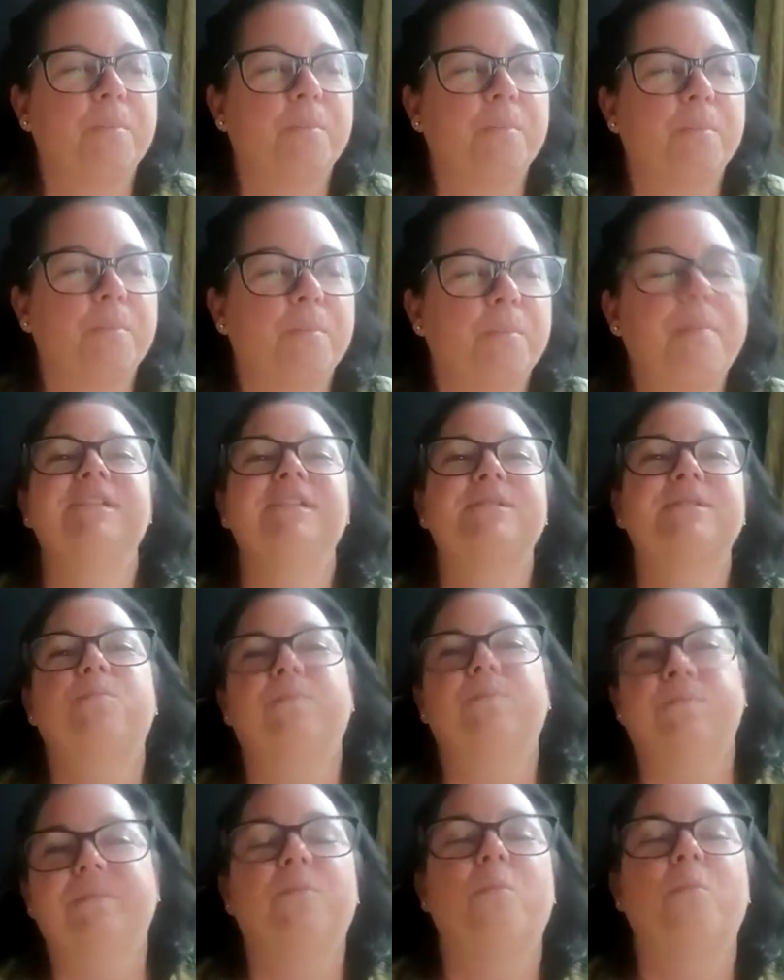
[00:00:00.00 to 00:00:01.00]
your
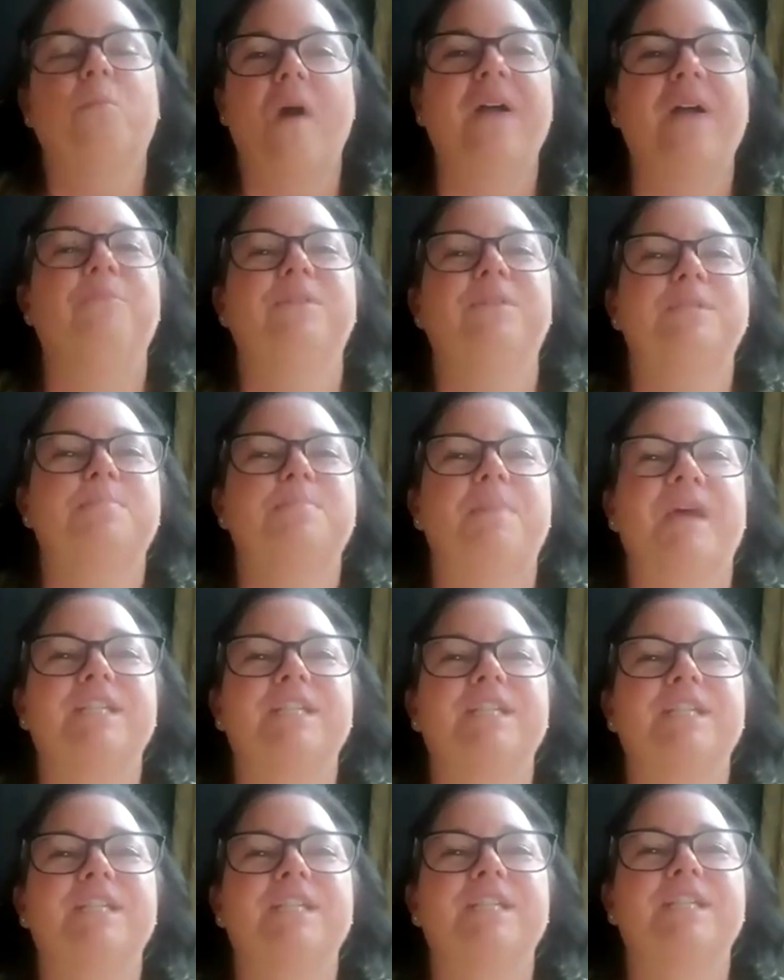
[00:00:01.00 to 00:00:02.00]
parents want
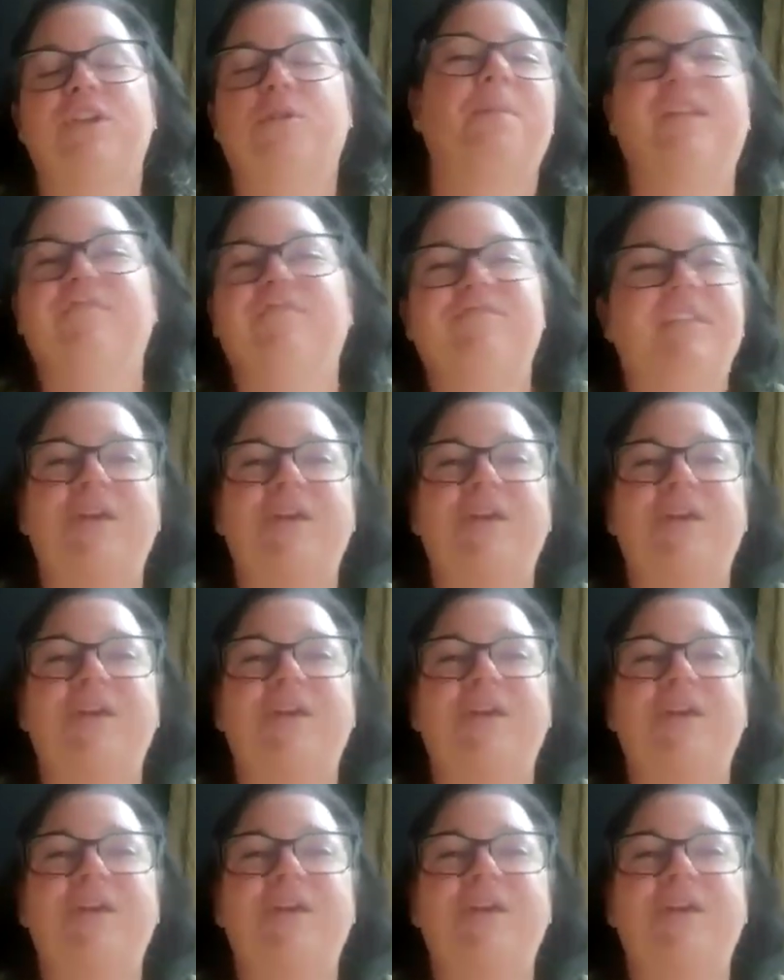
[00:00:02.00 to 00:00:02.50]
what's best for you,